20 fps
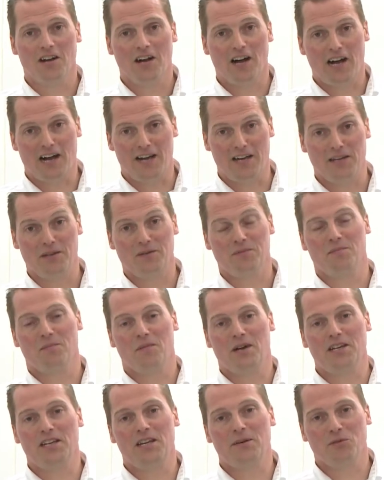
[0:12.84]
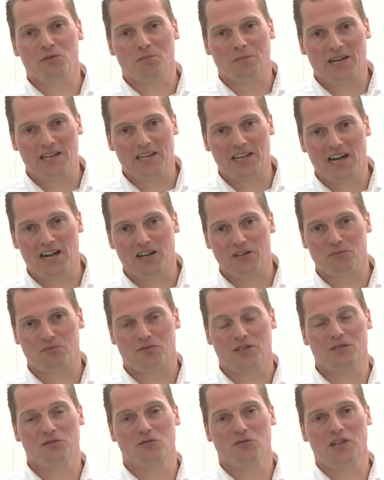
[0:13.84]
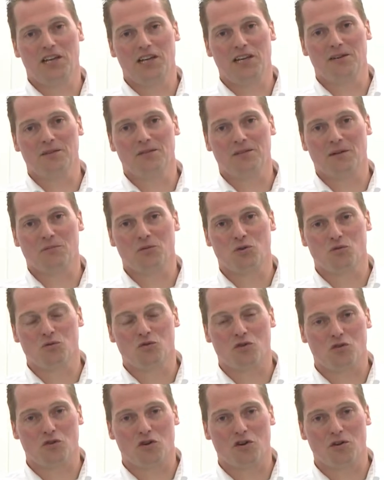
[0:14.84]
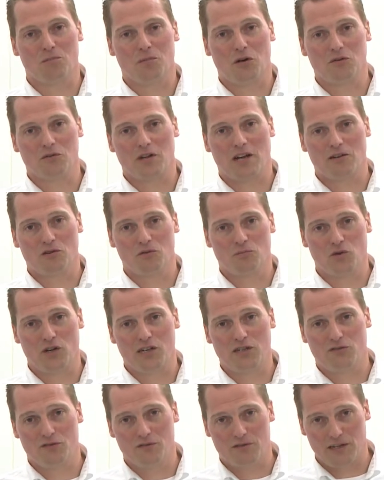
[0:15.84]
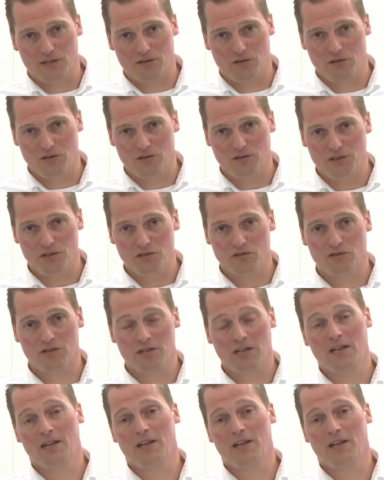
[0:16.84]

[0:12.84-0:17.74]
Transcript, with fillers: Hi, my name is Mark Jacobs and today I'm going to talk about agglomeration technologies.